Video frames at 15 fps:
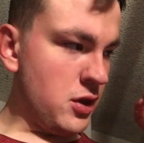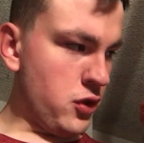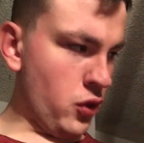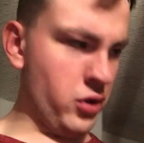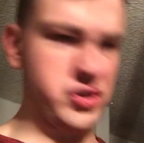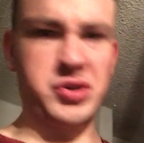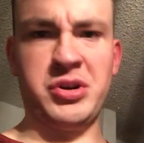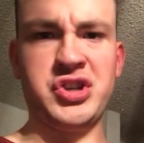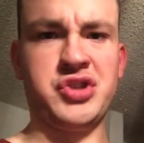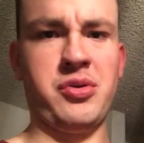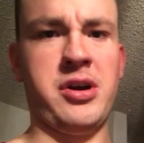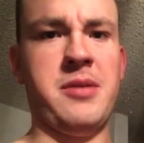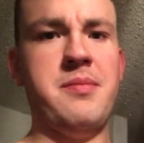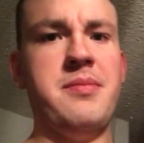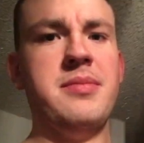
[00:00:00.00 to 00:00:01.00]
Long story
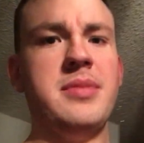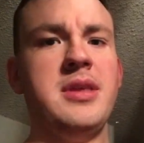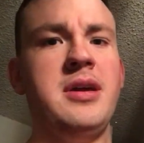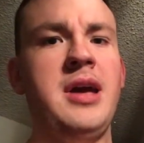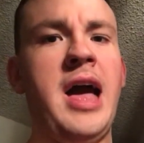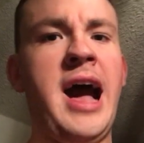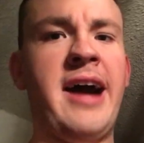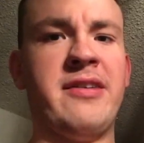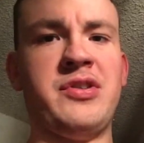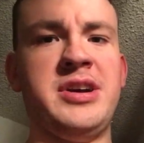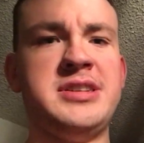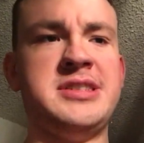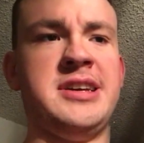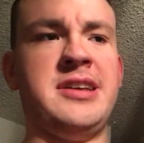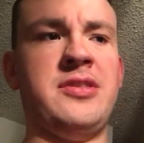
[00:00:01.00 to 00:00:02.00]
short, after I
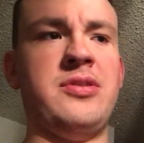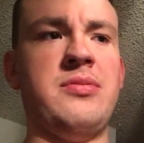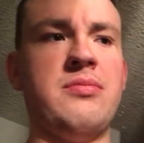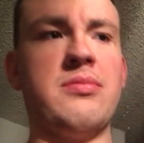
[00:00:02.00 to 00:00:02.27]
did